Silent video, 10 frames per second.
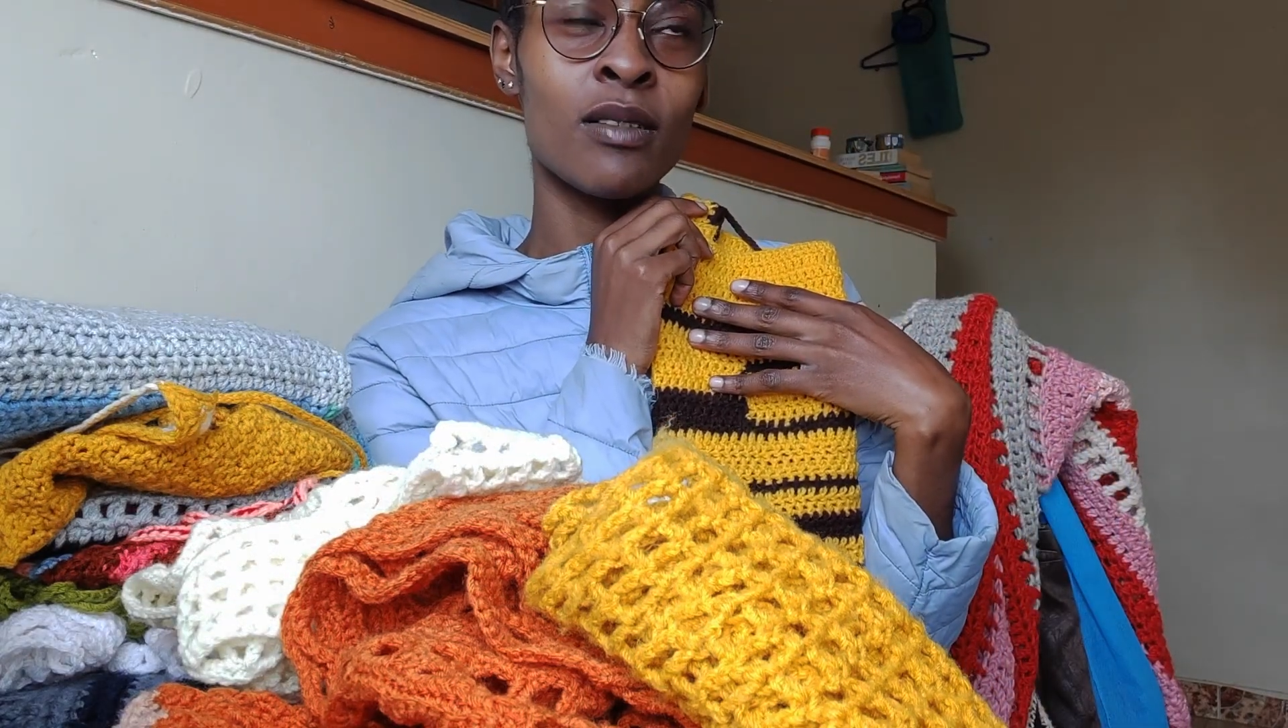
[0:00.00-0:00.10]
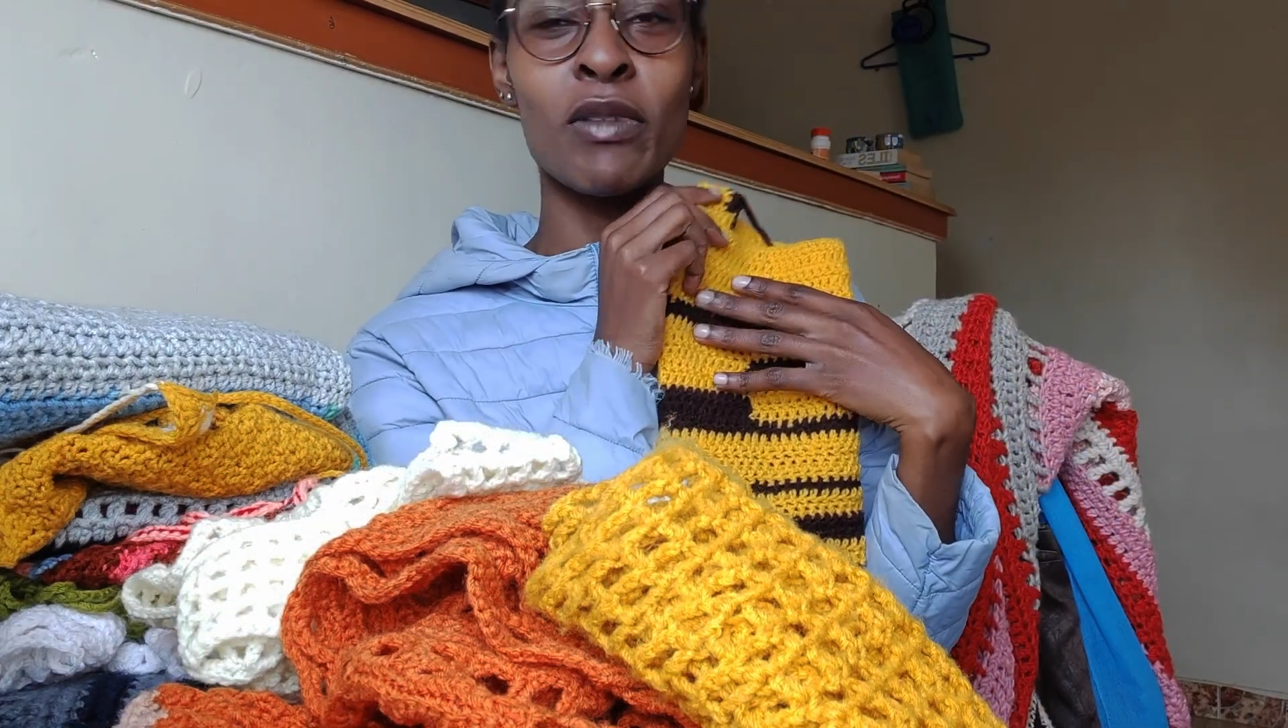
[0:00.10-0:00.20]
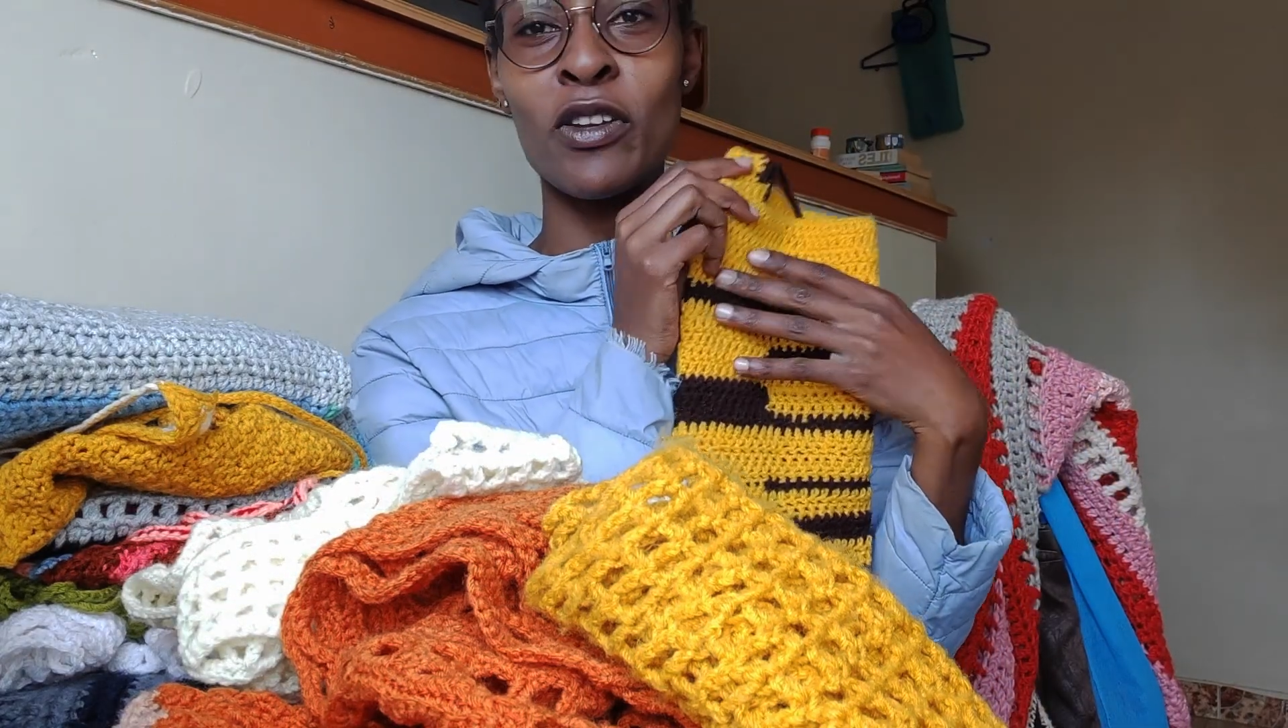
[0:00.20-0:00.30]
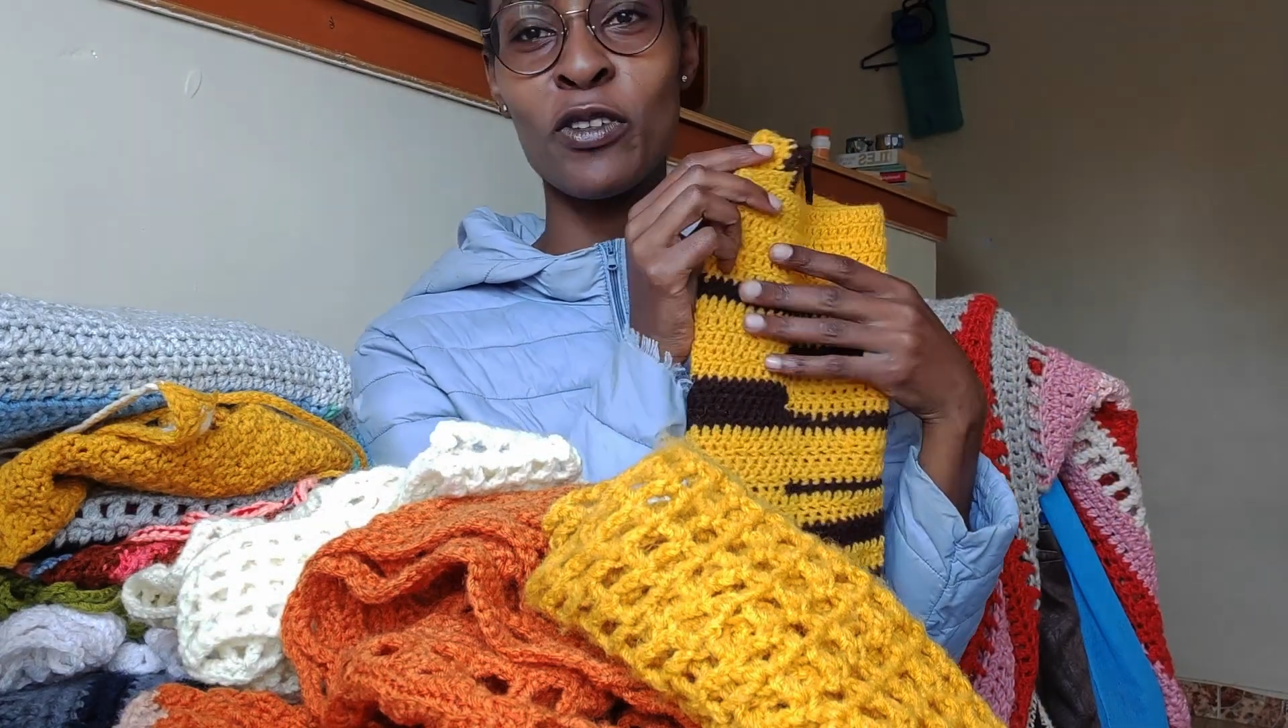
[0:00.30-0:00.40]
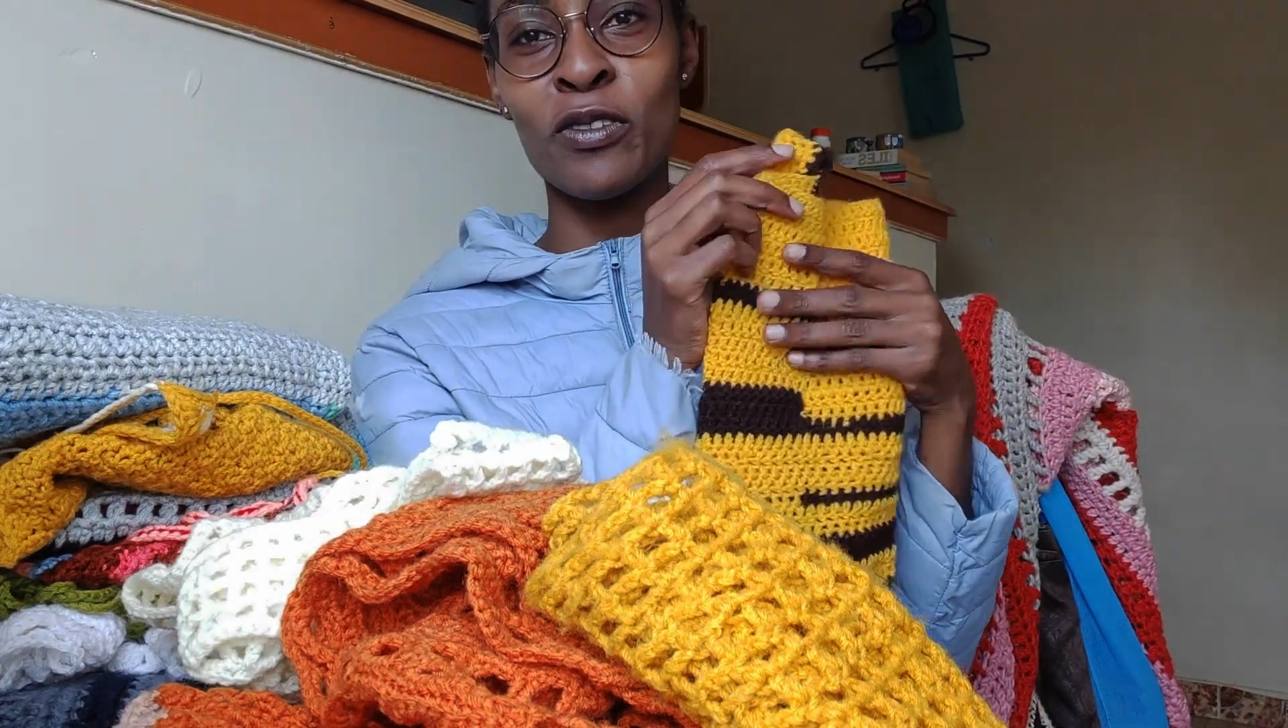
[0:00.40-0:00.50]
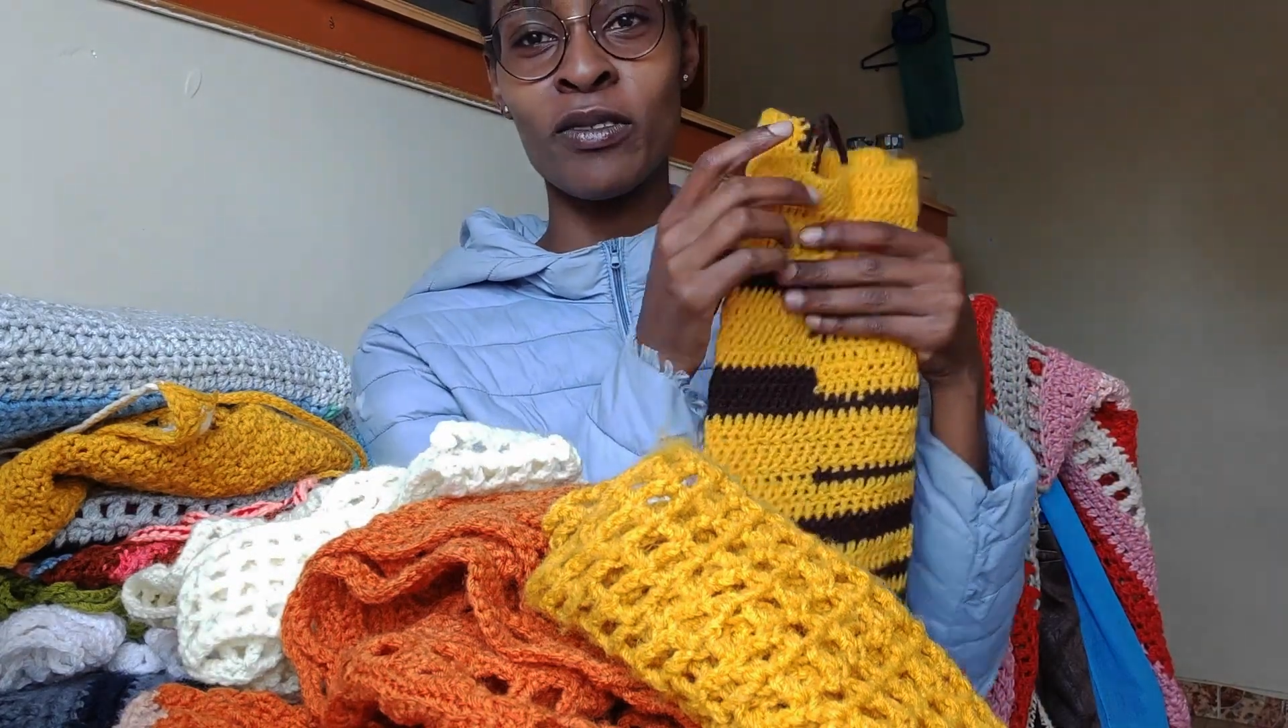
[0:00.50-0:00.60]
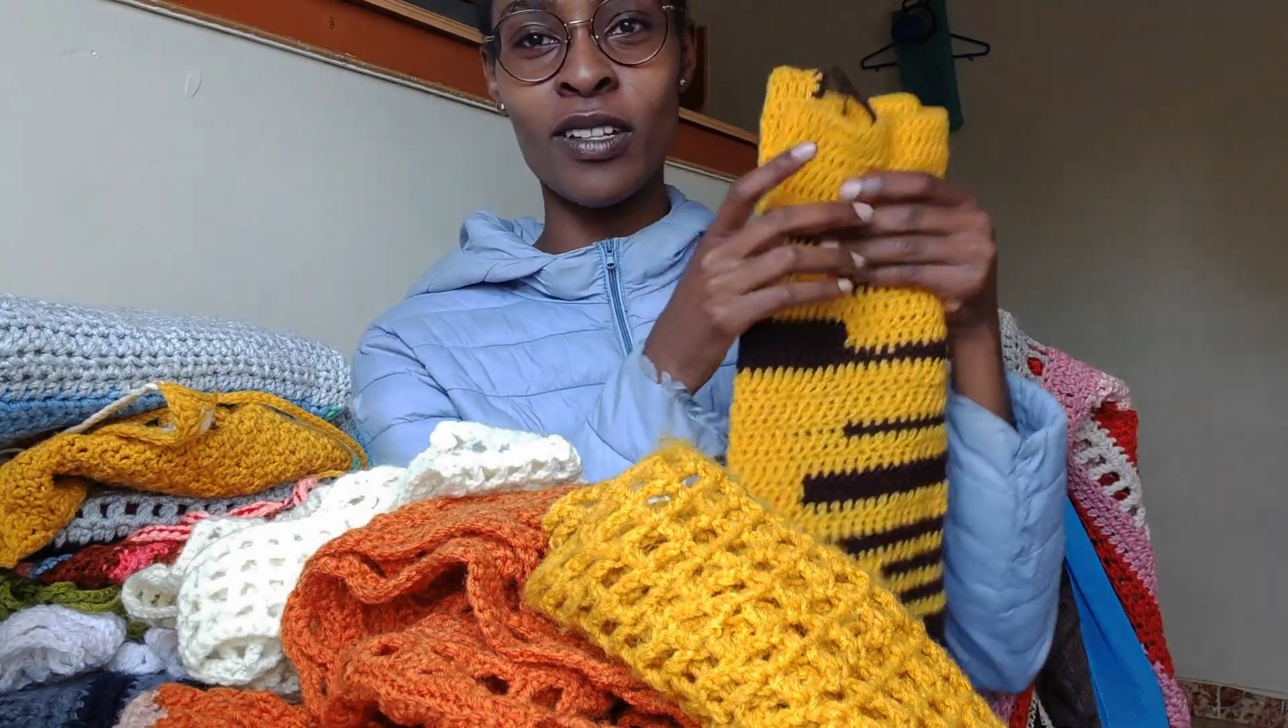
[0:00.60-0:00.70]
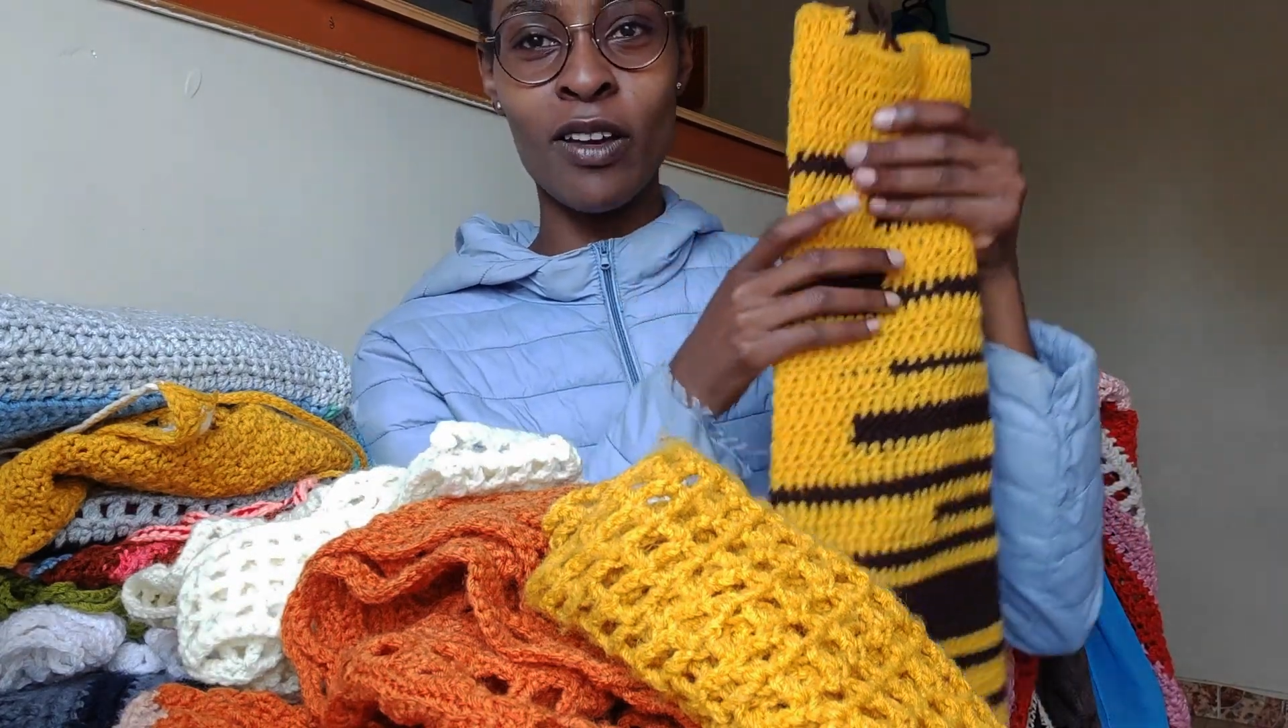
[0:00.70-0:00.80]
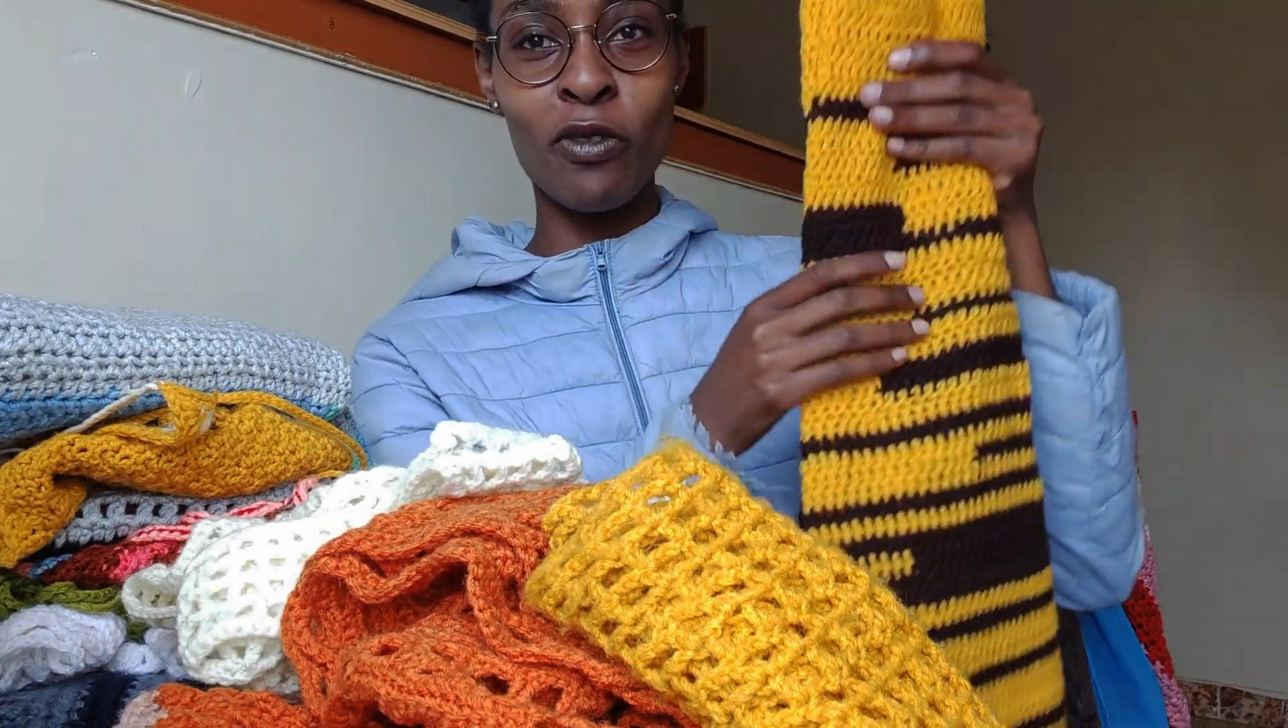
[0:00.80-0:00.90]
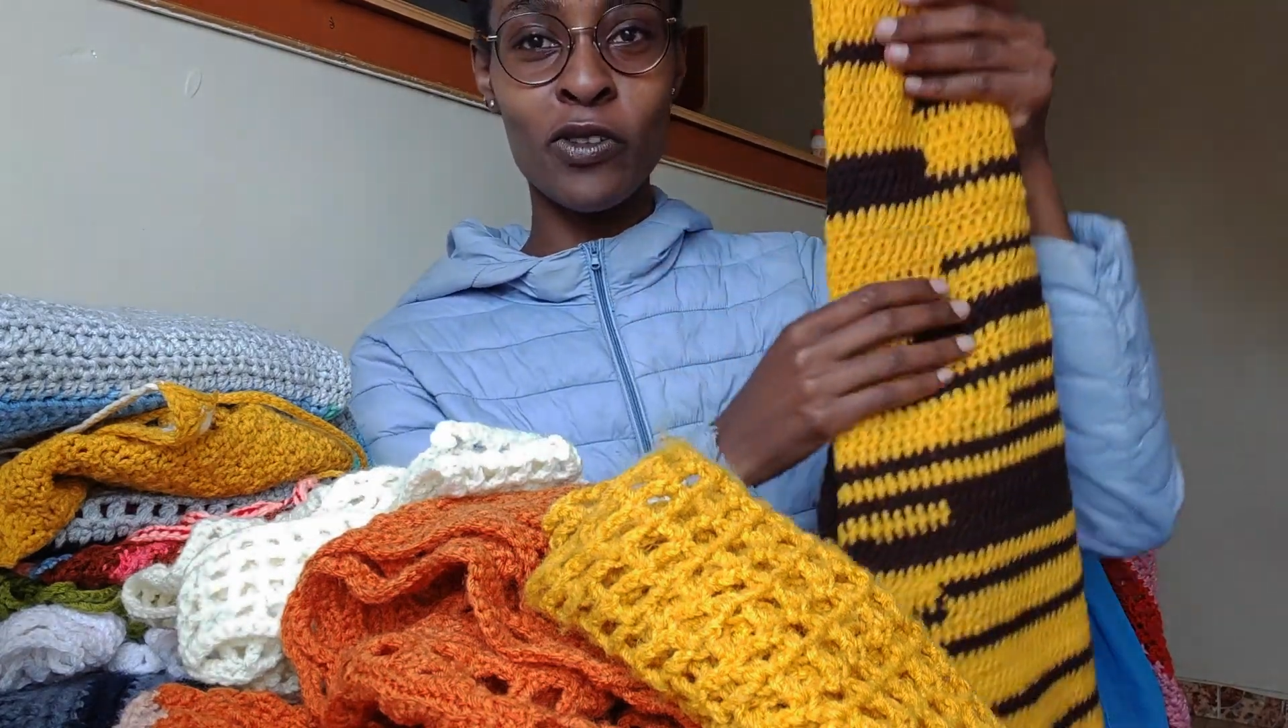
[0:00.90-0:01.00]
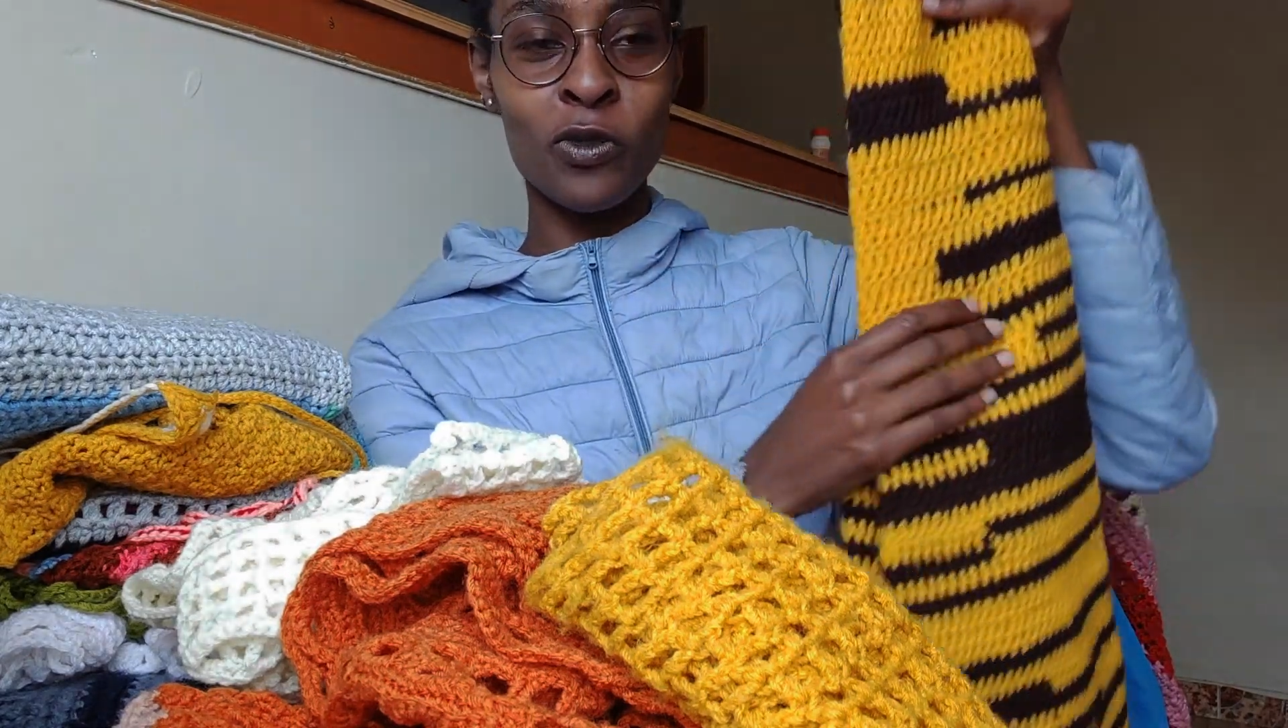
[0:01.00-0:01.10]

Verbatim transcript: but no, I want